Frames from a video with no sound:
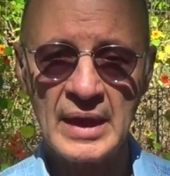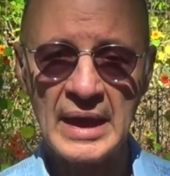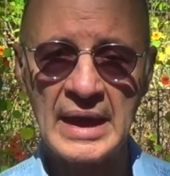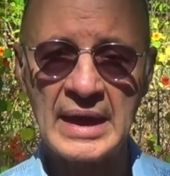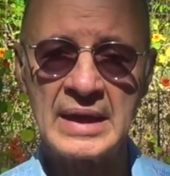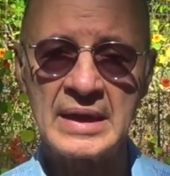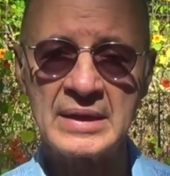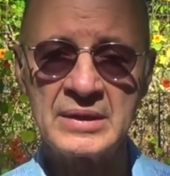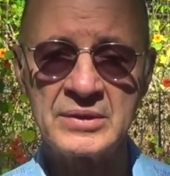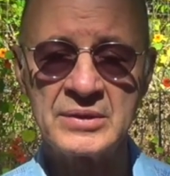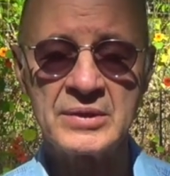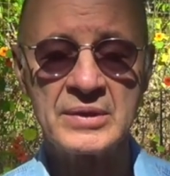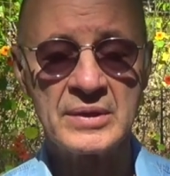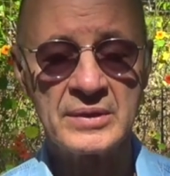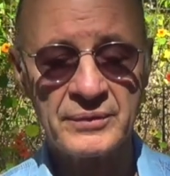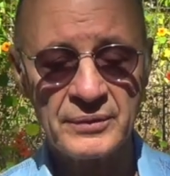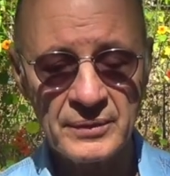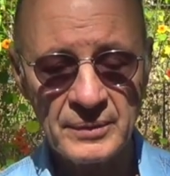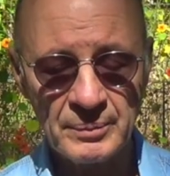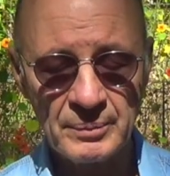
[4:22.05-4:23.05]
And
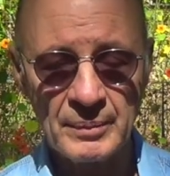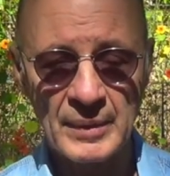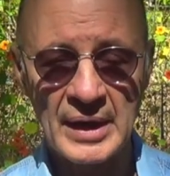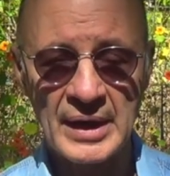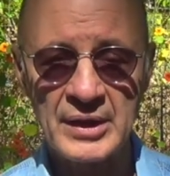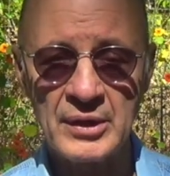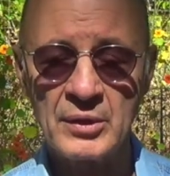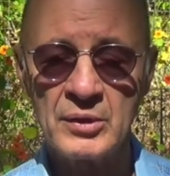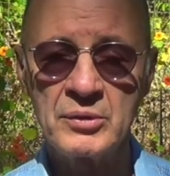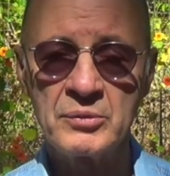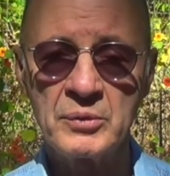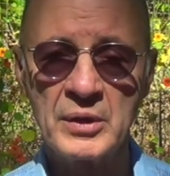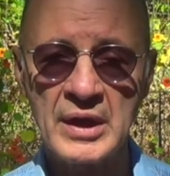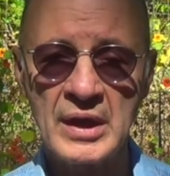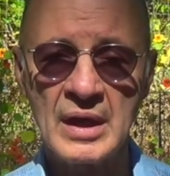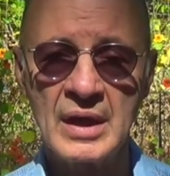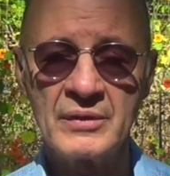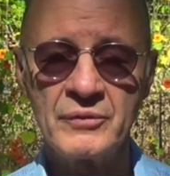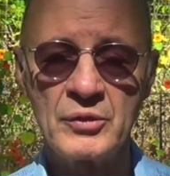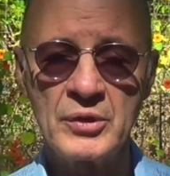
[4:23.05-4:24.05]
uh, my own
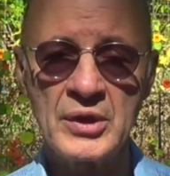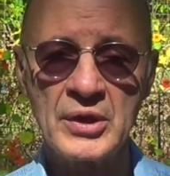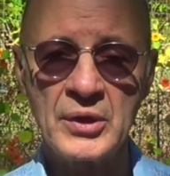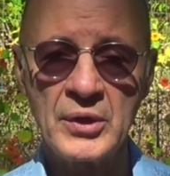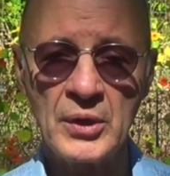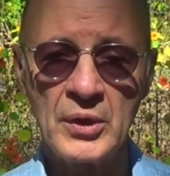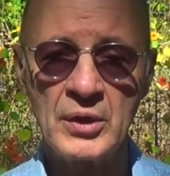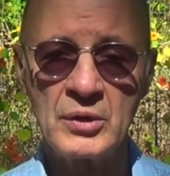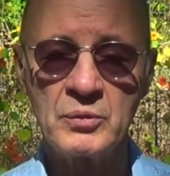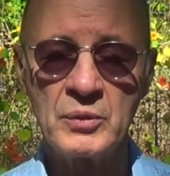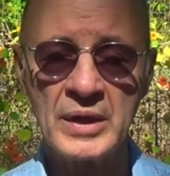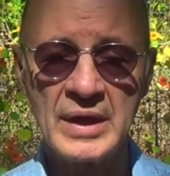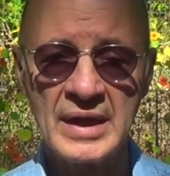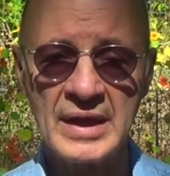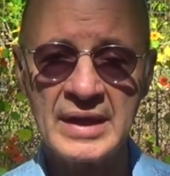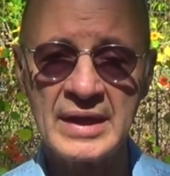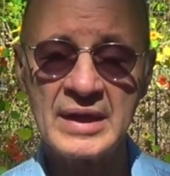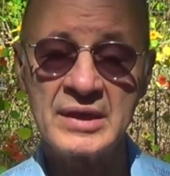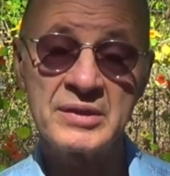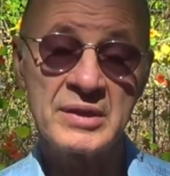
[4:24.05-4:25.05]
recovery occurred when
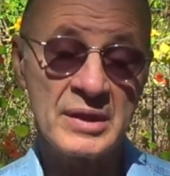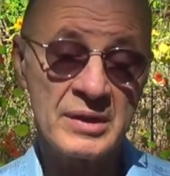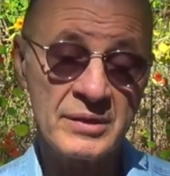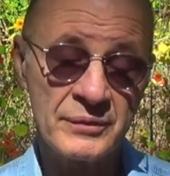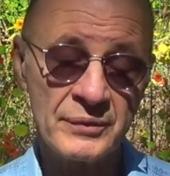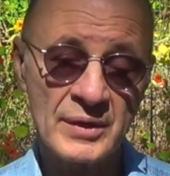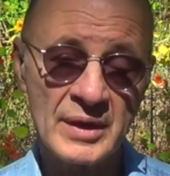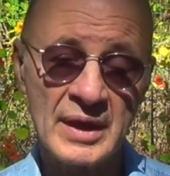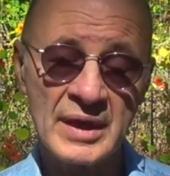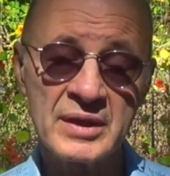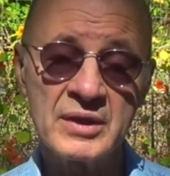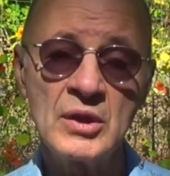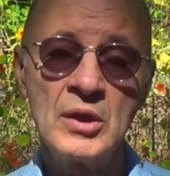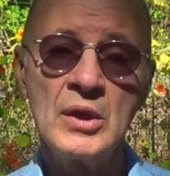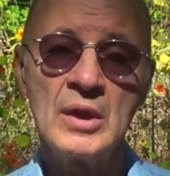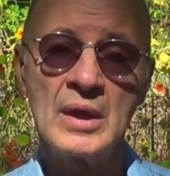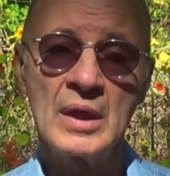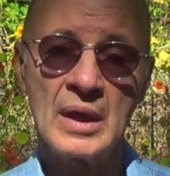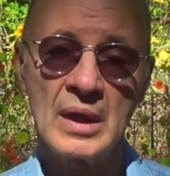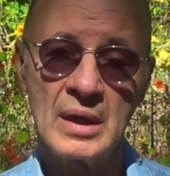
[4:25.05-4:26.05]
I identified
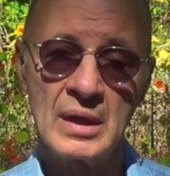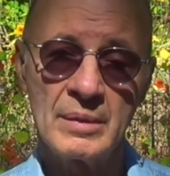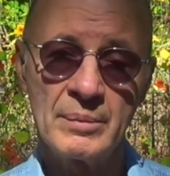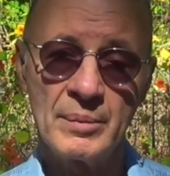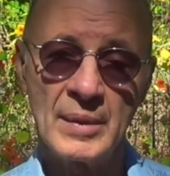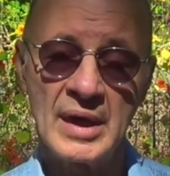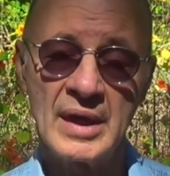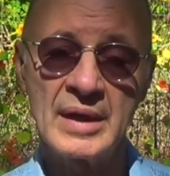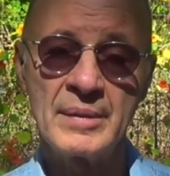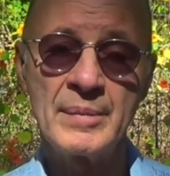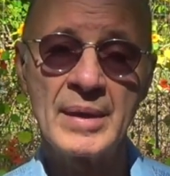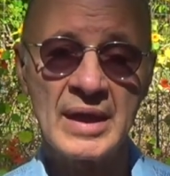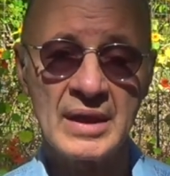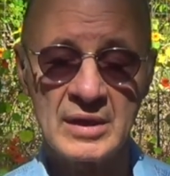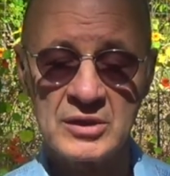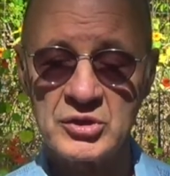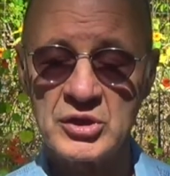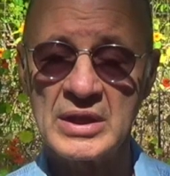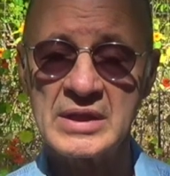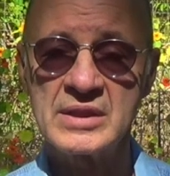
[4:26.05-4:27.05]
uh, my
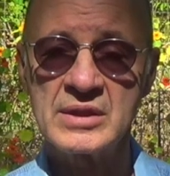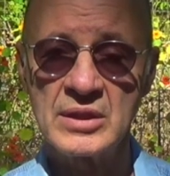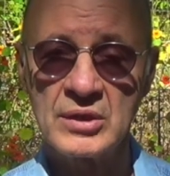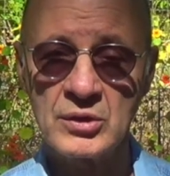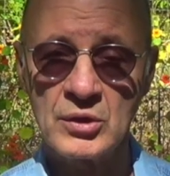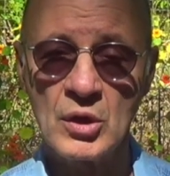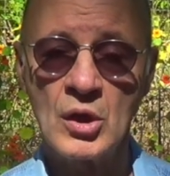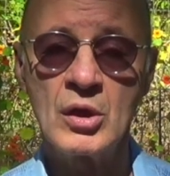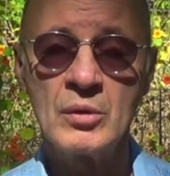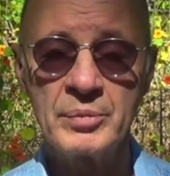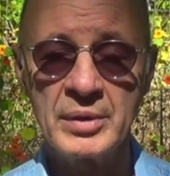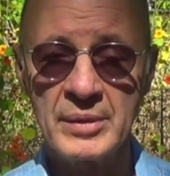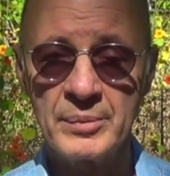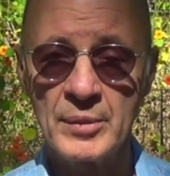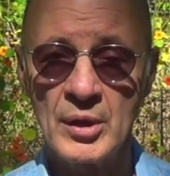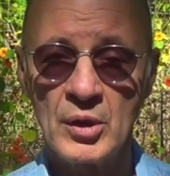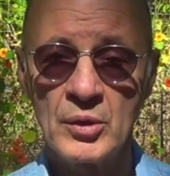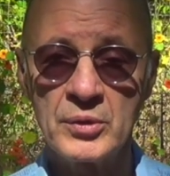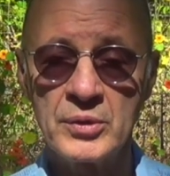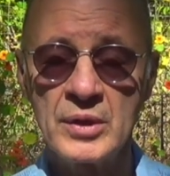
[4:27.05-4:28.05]
maladjusted coping
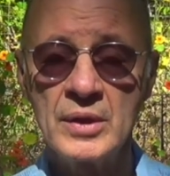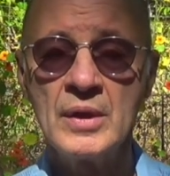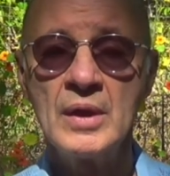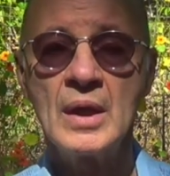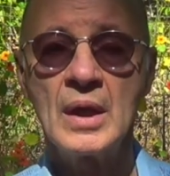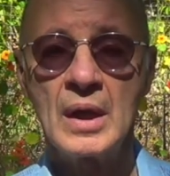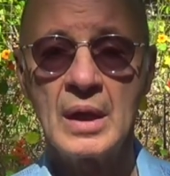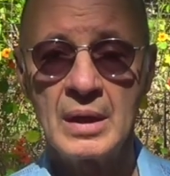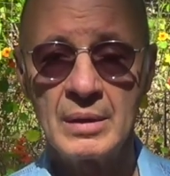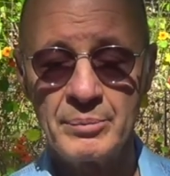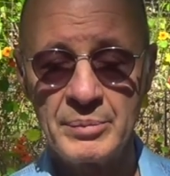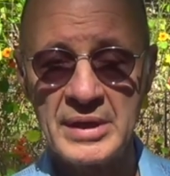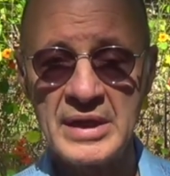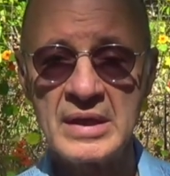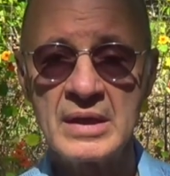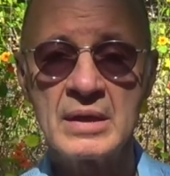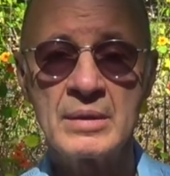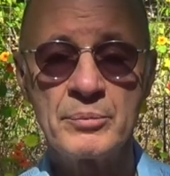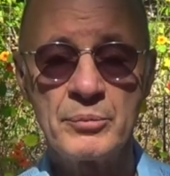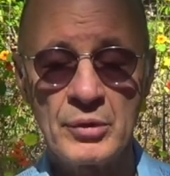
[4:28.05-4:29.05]
mode of
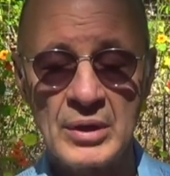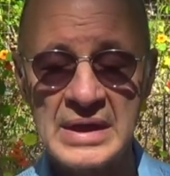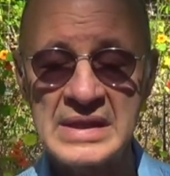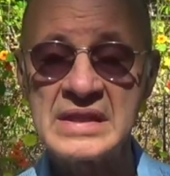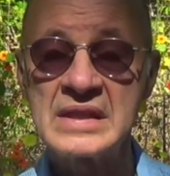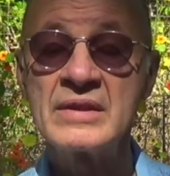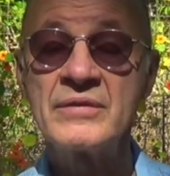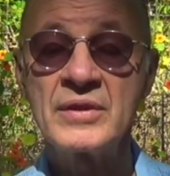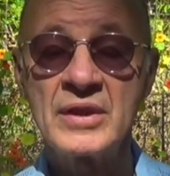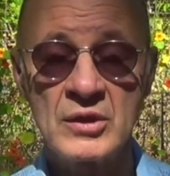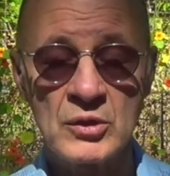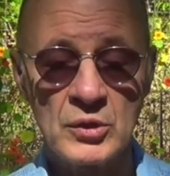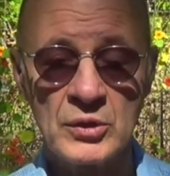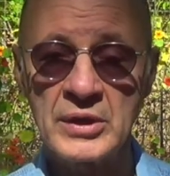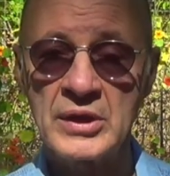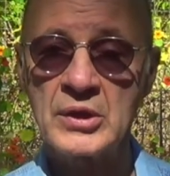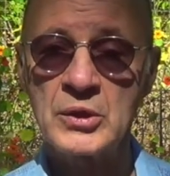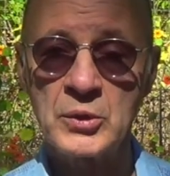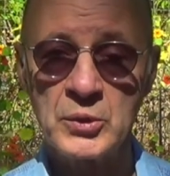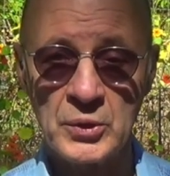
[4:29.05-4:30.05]
being impressive and
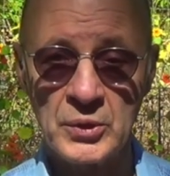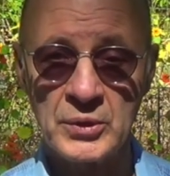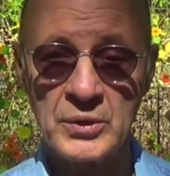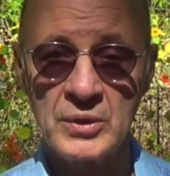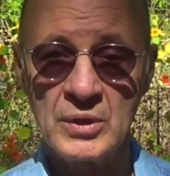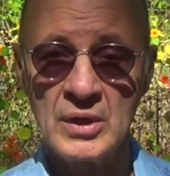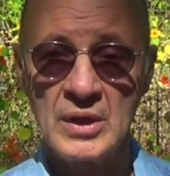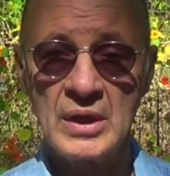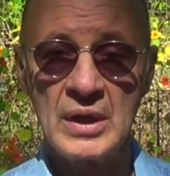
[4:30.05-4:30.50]
looking good.